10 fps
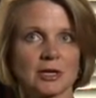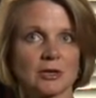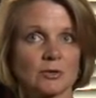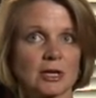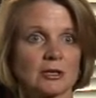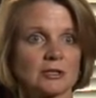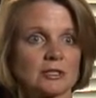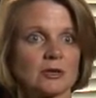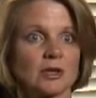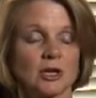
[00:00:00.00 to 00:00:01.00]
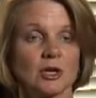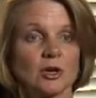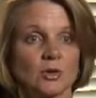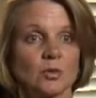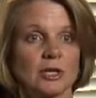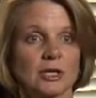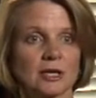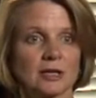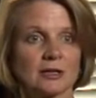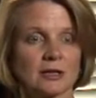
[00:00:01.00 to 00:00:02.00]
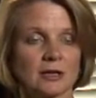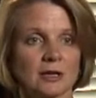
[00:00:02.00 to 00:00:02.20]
medical records, and we get